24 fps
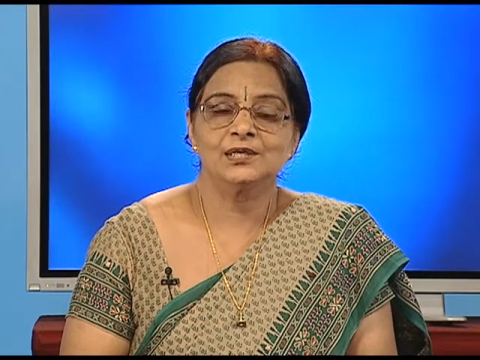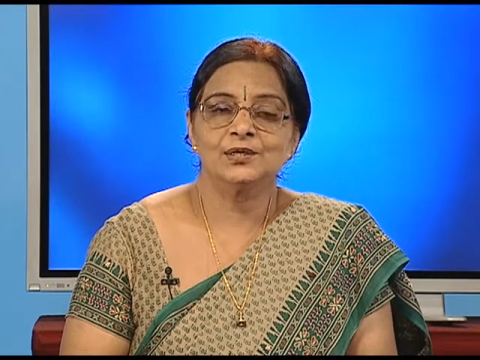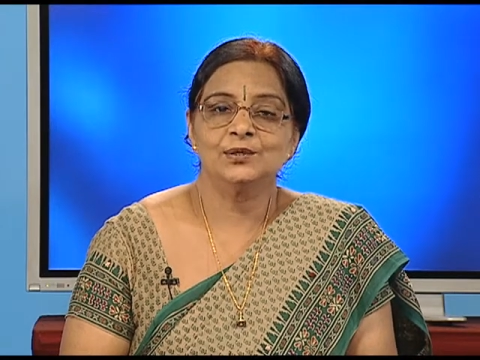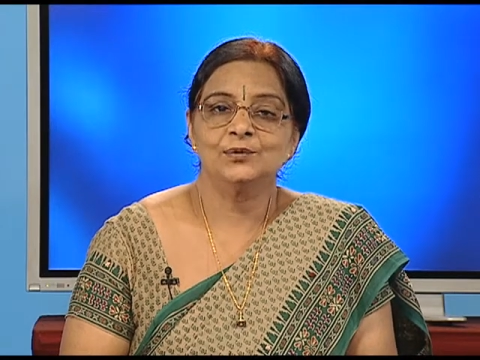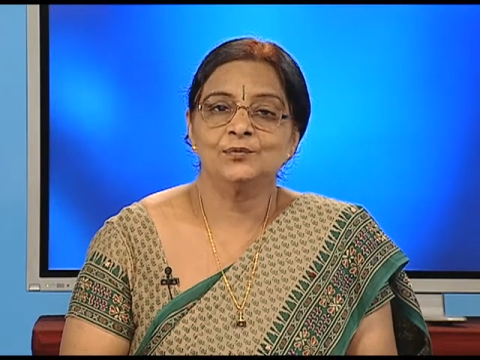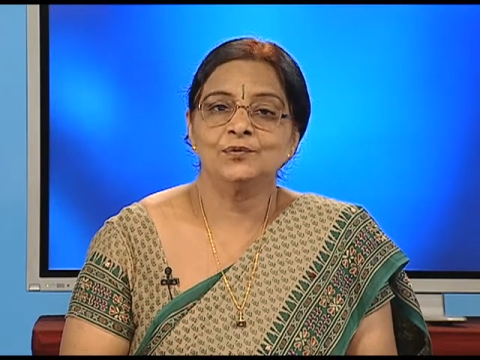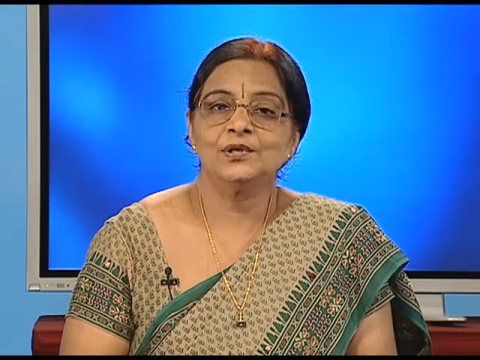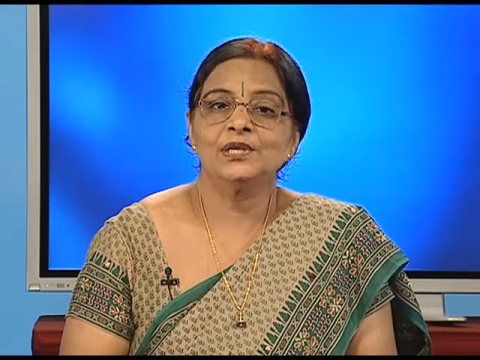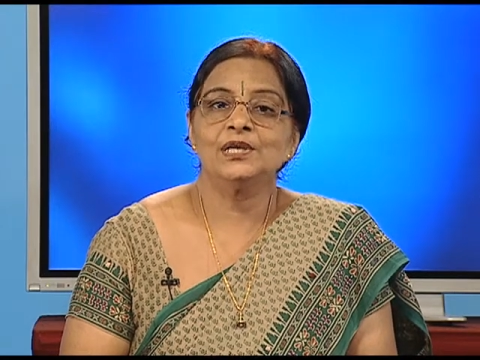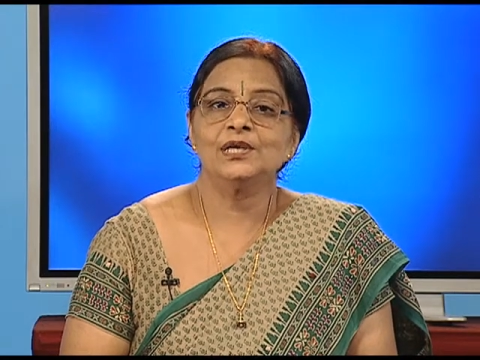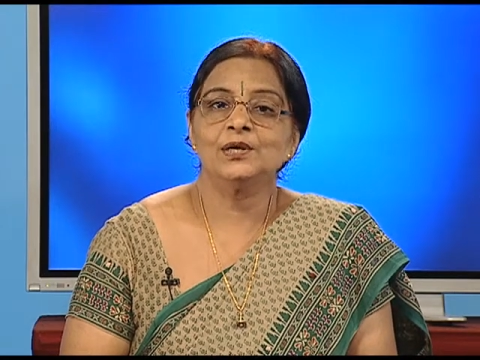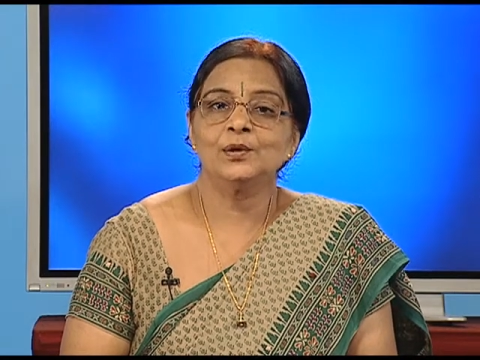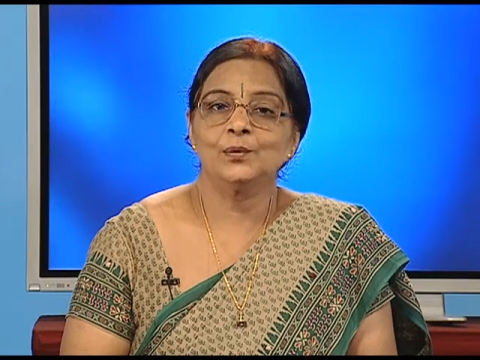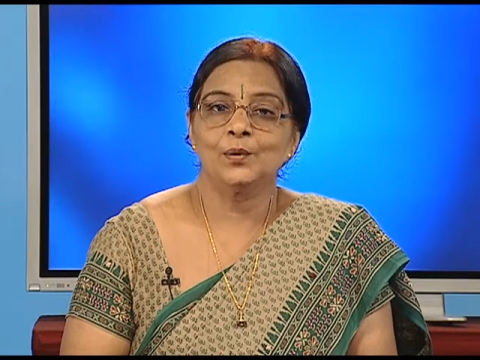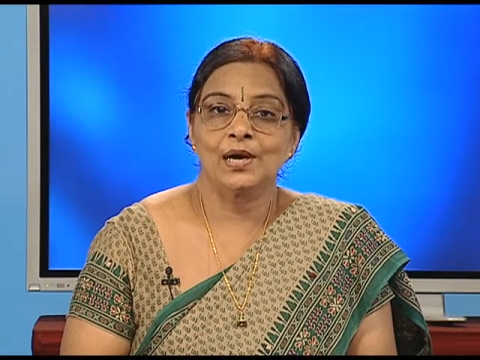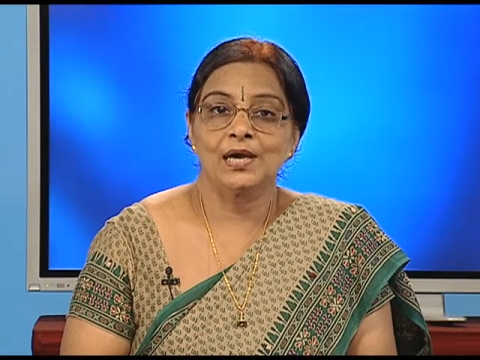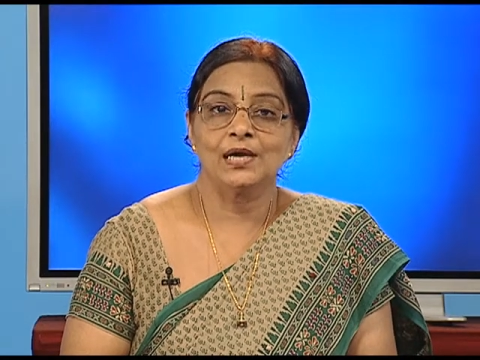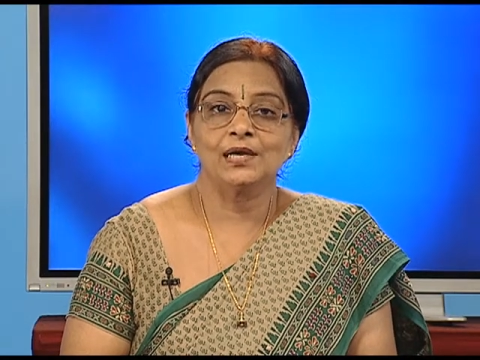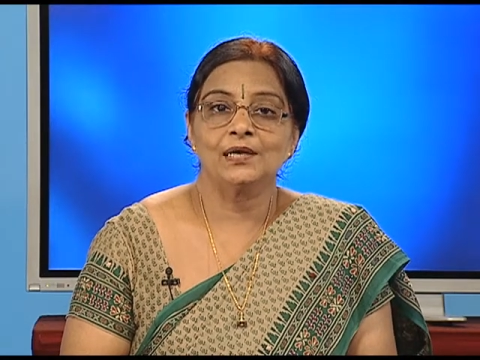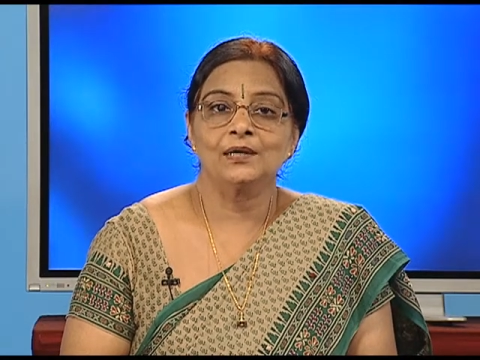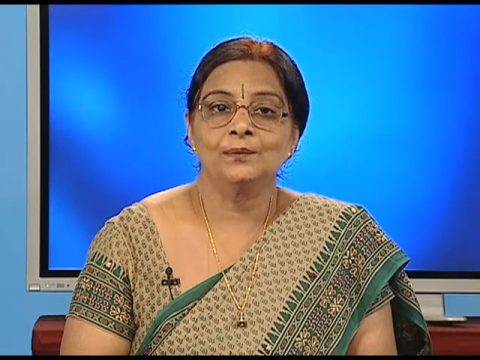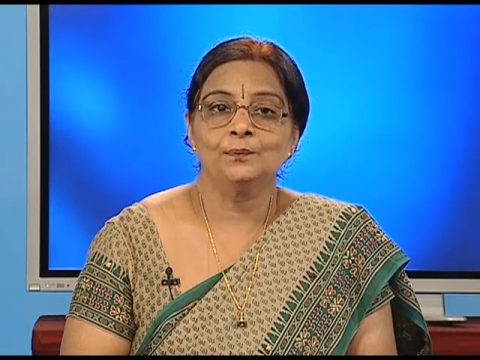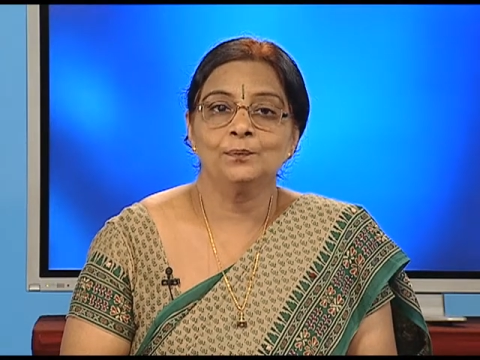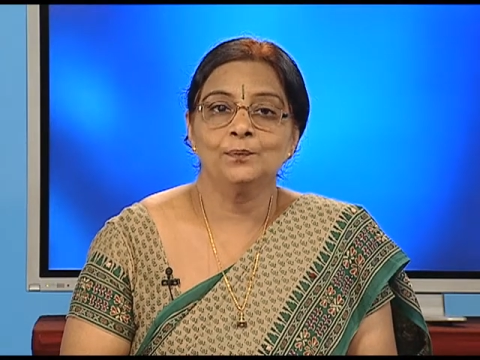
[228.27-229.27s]
we
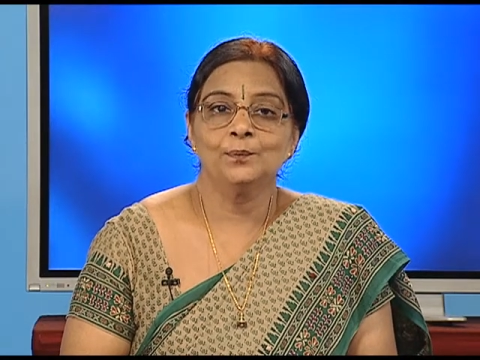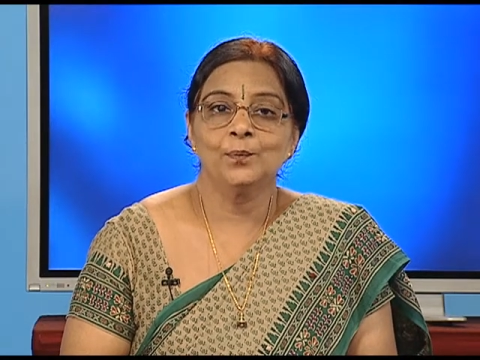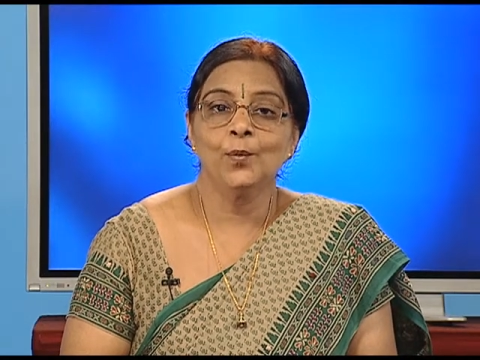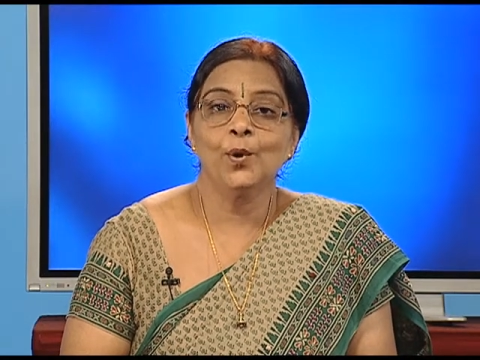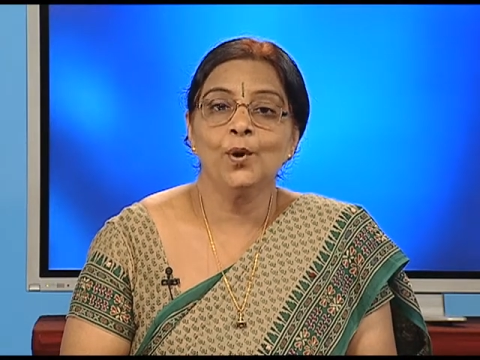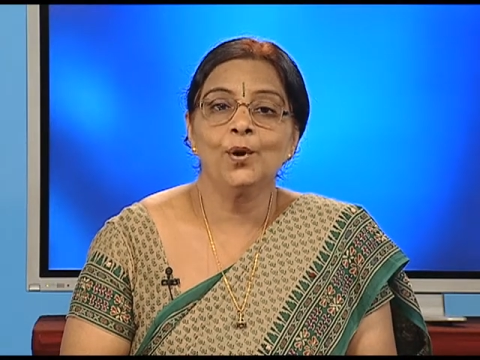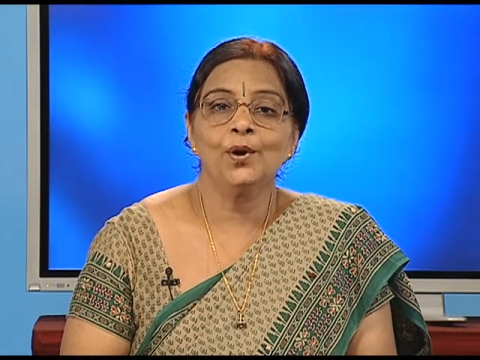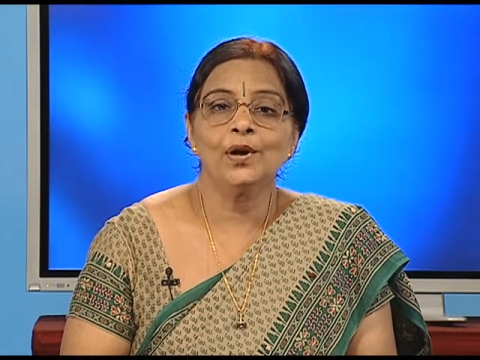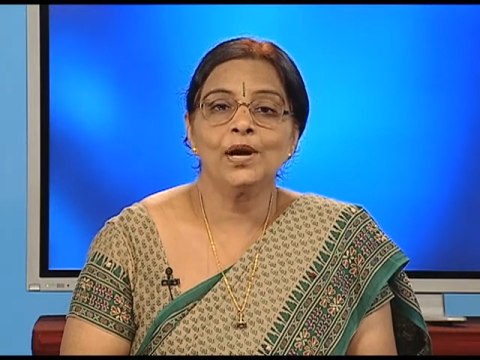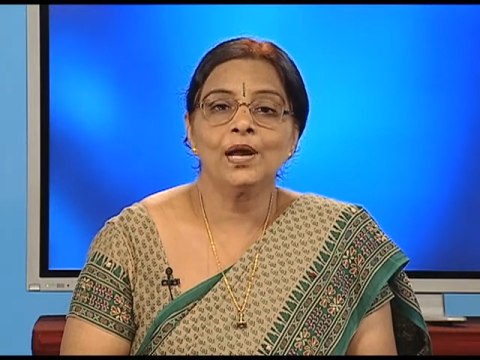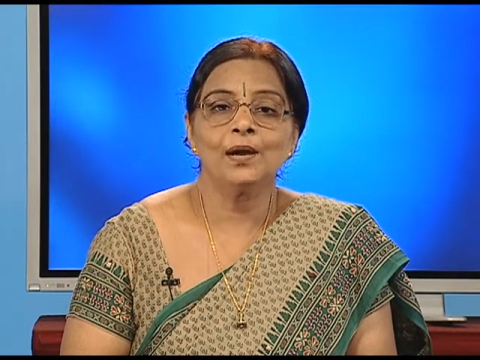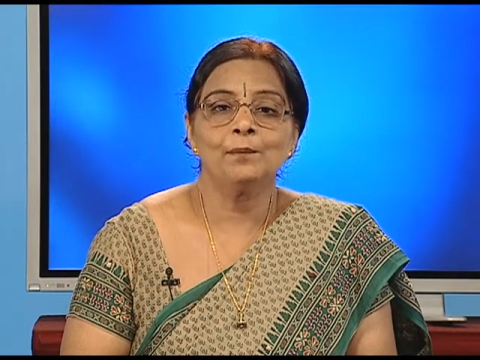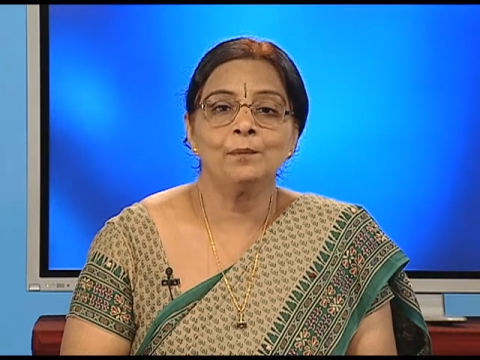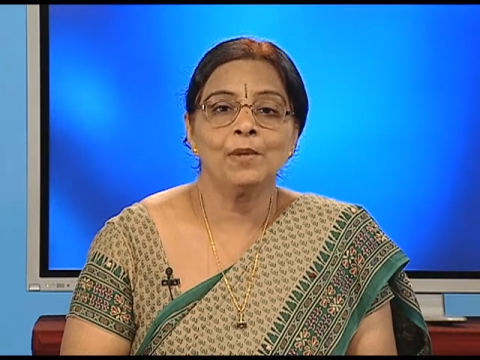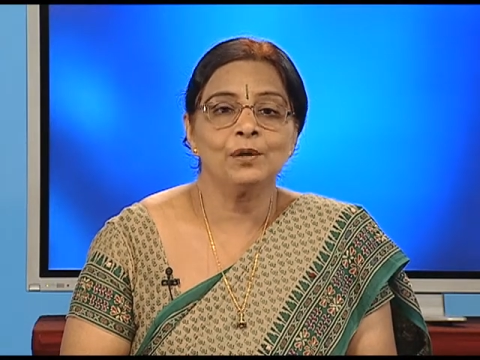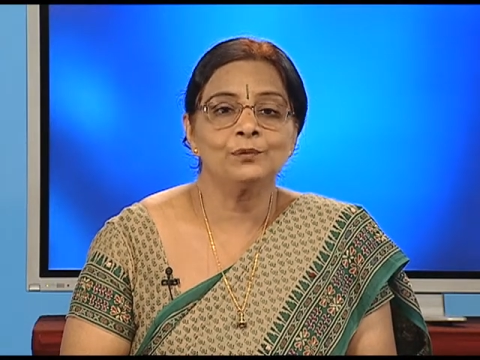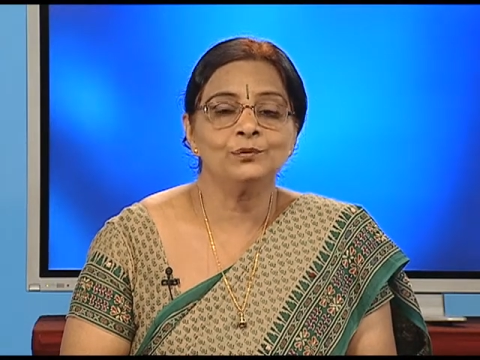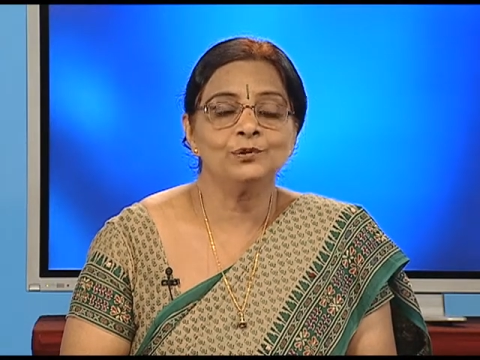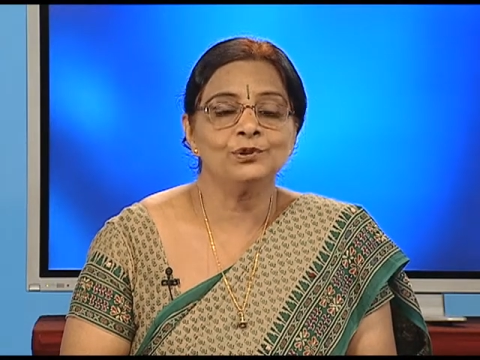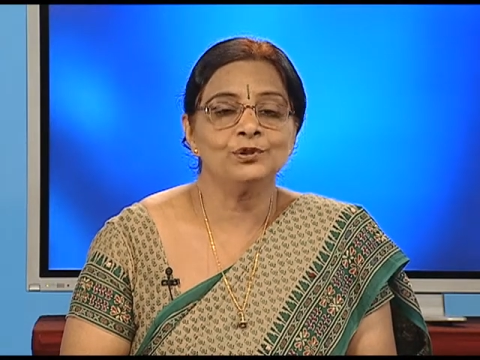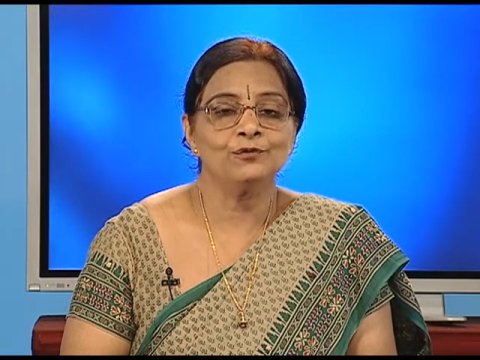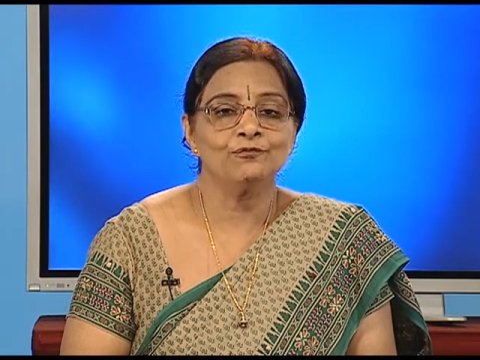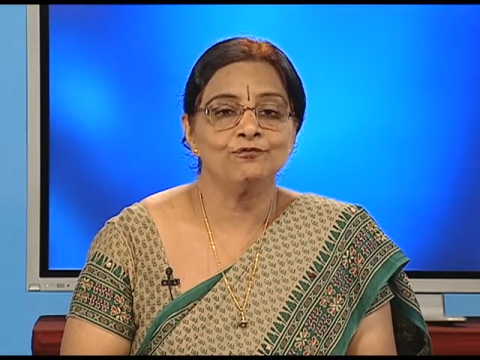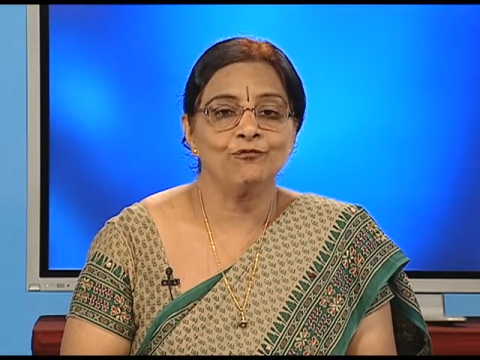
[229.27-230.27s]
require more
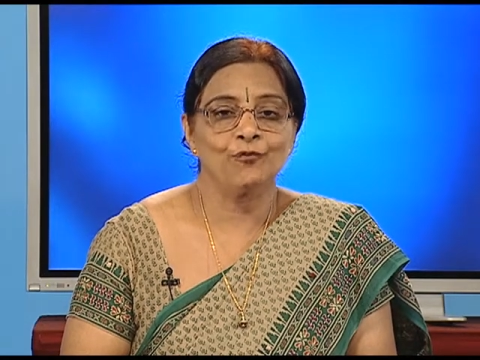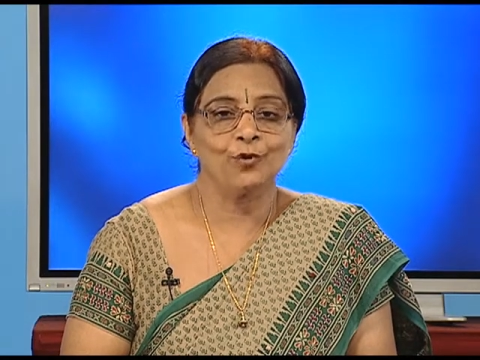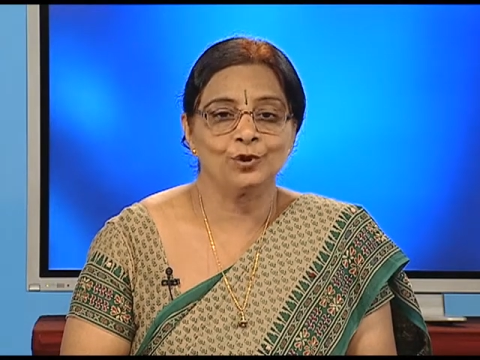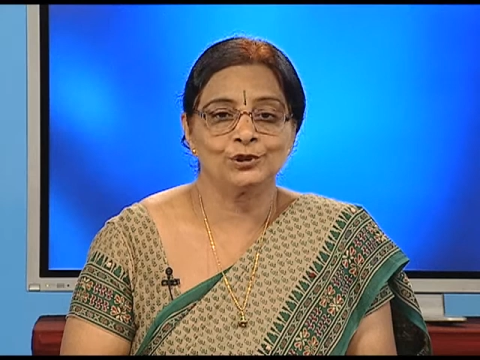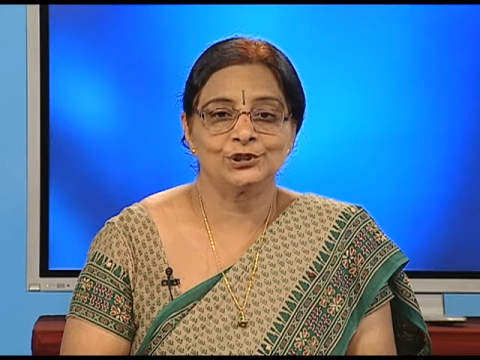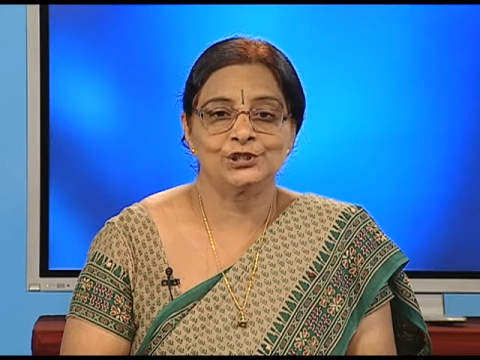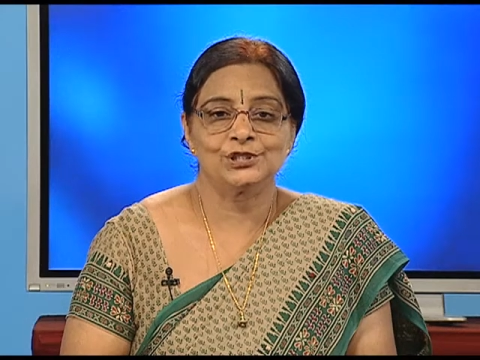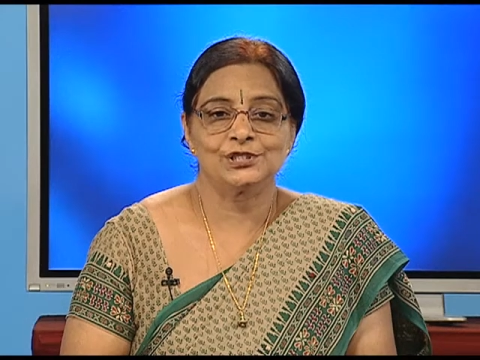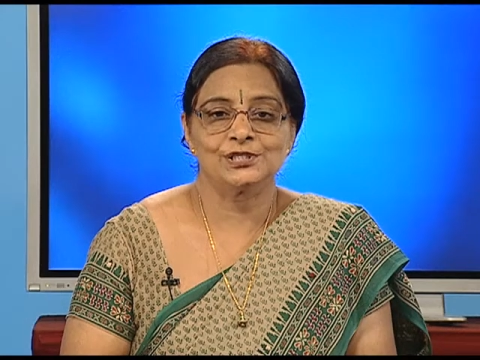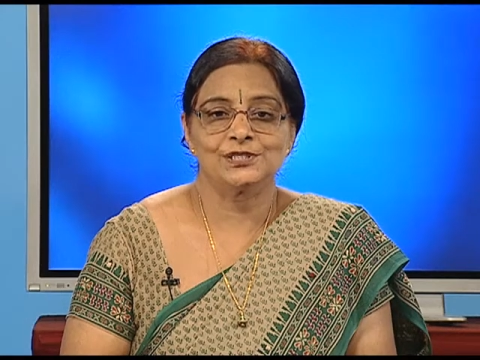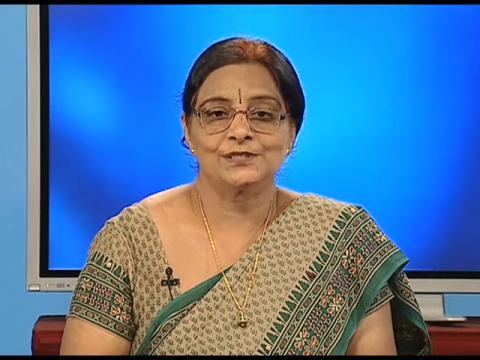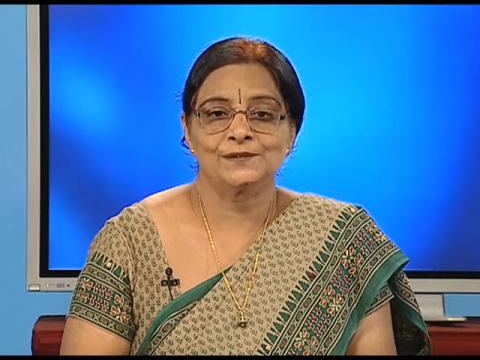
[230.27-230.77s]
amount of water.